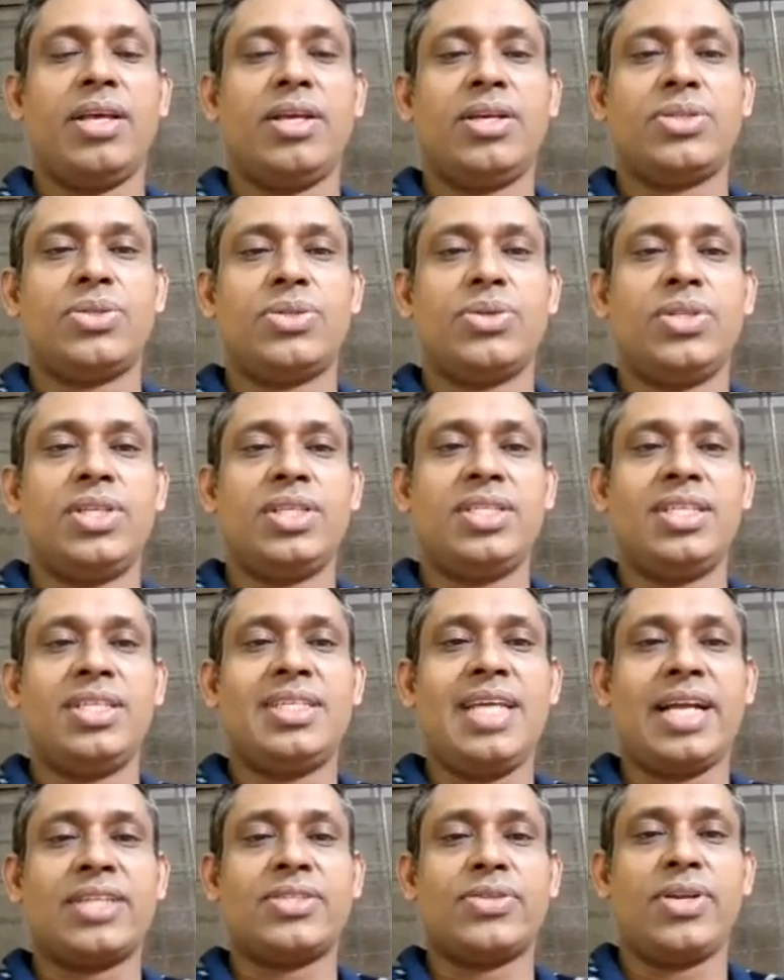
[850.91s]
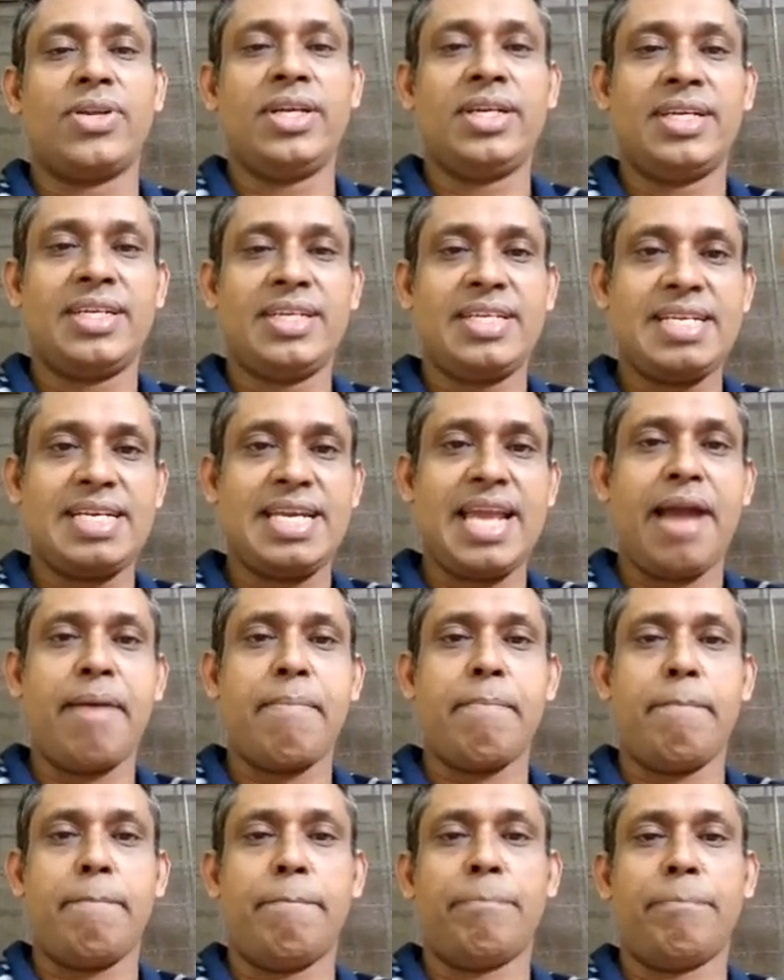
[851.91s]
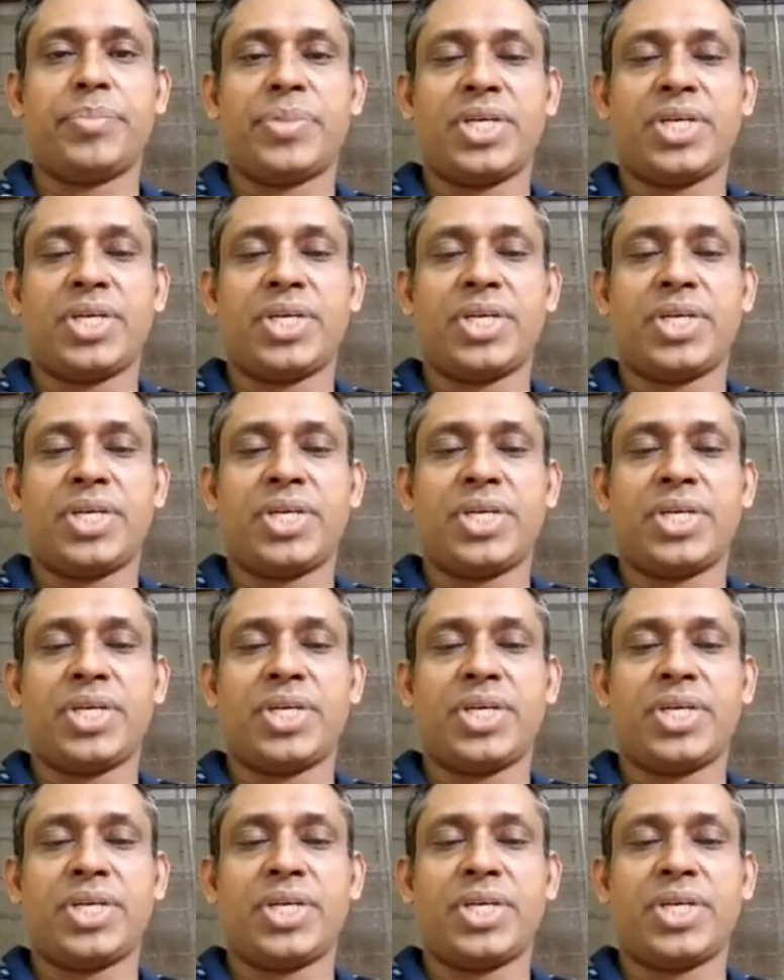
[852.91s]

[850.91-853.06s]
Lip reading: So this is actually TEM,